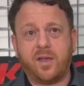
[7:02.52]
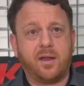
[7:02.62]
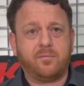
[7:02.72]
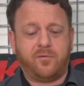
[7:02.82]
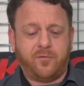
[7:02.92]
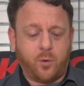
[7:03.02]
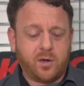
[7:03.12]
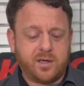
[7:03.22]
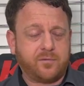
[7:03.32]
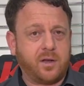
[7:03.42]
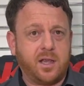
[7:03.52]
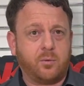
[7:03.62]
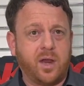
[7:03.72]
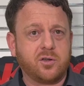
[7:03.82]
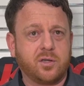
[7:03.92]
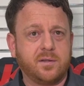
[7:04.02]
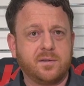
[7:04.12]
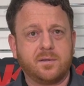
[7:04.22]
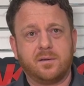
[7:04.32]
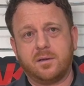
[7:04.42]
got 4 different
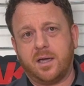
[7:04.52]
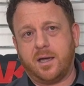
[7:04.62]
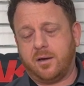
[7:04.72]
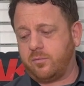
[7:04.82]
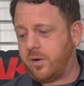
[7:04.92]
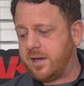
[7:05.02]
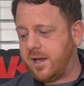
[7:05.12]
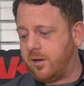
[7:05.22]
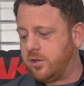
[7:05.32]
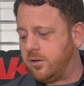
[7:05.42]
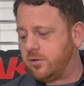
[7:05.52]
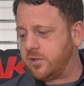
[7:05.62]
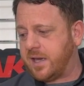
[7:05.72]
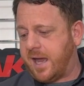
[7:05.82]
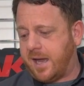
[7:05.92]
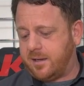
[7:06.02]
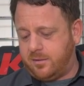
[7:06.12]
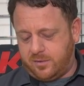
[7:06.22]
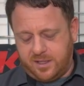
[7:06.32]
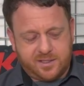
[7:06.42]
iterations. Right now, you can just
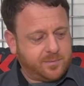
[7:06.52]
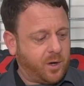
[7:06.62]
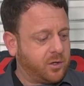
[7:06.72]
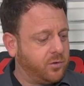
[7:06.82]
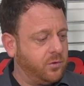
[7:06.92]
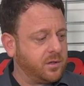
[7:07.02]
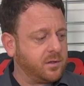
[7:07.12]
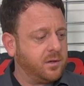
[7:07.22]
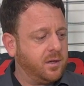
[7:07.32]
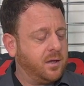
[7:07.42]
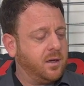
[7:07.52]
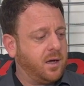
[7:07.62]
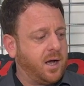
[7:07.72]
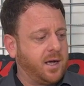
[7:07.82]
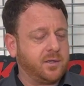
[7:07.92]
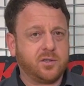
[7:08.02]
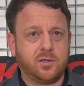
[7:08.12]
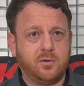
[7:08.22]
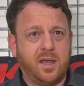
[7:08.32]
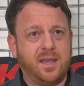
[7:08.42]
add the smart cooler
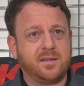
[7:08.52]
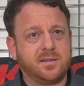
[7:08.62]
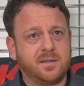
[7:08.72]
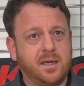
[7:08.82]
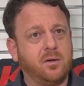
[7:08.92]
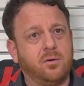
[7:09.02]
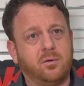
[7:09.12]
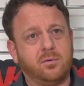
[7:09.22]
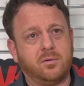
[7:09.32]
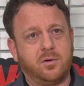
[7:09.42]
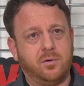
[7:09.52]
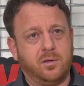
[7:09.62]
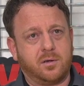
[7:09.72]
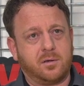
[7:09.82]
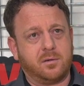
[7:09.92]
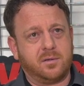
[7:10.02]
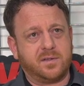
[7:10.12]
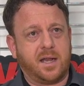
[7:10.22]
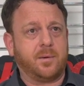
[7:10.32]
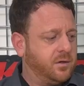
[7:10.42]
onto a single cooler
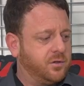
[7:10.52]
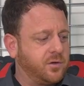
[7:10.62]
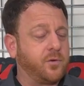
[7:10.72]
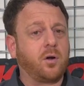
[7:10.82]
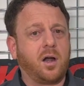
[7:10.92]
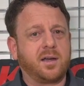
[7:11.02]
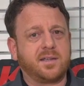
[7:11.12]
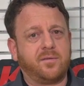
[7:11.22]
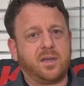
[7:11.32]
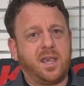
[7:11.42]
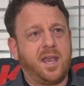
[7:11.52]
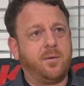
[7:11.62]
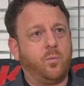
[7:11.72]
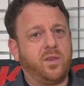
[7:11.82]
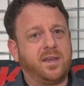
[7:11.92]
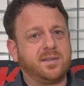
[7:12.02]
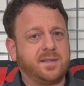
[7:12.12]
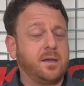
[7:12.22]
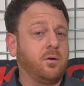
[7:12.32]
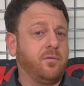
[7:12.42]
setup. So if your RX-7 came with a
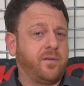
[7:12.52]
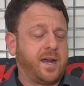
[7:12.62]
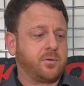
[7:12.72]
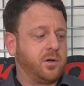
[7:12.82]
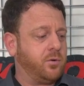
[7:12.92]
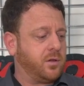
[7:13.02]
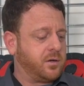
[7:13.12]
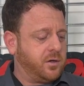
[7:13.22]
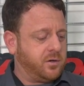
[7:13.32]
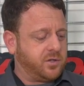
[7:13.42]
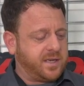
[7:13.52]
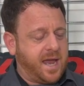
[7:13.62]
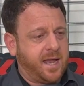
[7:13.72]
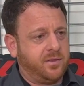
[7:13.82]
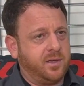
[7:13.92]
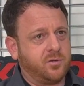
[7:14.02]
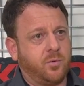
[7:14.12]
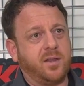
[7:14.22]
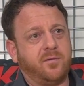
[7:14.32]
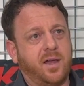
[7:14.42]
single factory cooler, you can just add the
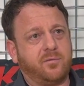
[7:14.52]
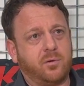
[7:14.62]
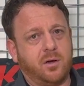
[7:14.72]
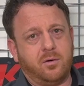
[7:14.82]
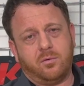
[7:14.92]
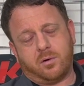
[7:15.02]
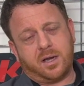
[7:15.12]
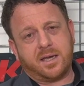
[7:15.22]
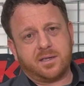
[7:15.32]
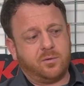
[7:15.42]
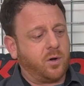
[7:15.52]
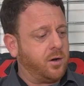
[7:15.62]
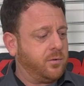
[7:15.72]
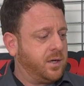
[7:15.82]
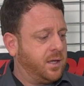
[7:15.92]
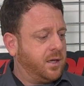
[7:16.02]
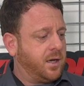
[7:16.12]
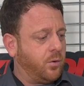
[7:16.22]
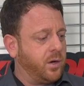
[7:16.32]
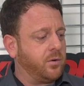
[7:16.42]
25-row or 19-row
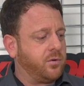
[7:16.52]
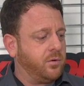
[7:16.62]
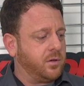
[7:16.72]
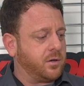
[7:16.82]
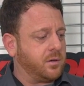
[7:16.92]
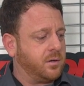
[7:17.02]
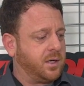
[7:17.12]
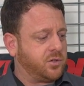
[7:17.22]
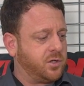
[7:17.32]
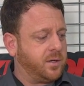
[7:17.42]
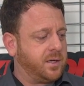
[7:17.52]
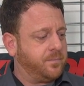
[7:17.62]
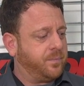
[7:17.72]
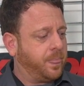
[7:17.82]
oil cooler to it